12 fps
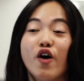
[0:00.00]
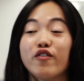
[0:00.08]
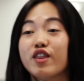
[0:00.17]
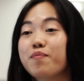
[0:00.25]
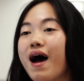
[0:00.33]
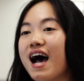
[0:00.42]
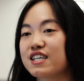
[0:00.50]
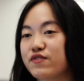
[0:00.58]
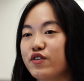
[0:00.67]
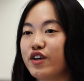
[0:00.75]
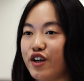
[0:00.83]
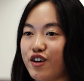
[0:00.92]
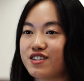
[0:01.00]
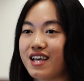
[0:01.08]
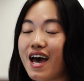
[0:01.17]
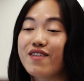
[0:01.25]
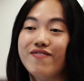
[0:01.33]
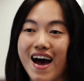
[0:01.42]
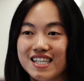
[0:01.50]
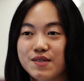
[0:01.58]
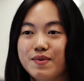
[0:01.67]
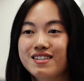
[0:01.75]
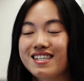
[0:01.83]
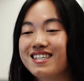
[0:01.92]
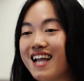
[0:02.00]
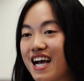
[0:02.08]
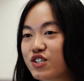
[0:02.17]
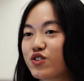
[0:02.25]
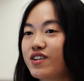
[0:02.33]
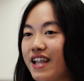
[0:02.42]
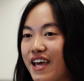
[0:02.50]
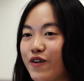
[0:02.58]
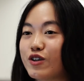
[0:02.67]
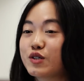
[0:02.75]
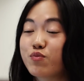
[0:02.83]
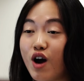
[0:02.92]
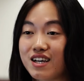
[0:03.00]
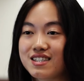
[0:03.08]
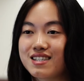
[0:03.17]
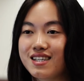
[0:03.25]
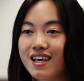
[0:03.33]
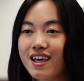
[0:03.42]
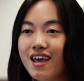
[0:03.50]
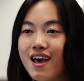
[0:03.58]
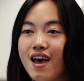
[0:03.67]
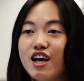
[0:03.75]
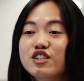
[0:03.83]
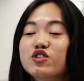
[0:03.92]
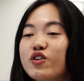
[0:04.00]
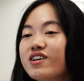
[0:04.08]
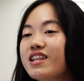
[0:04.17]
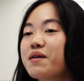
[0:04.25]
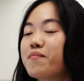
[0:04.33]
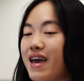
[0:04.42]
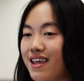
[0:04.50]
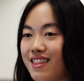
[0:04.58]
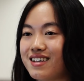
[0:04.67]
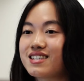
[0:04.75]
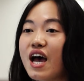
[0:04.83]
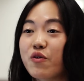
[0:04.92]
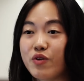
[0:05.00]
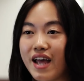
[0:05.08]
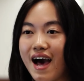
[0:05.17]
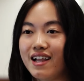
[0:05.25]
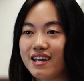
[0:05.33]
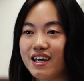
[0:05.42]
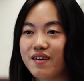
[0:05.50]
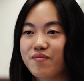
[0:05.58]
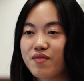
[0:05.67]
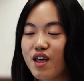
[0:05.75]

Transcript: Over the past few years, advancements in natural language processing certainly make this a reality.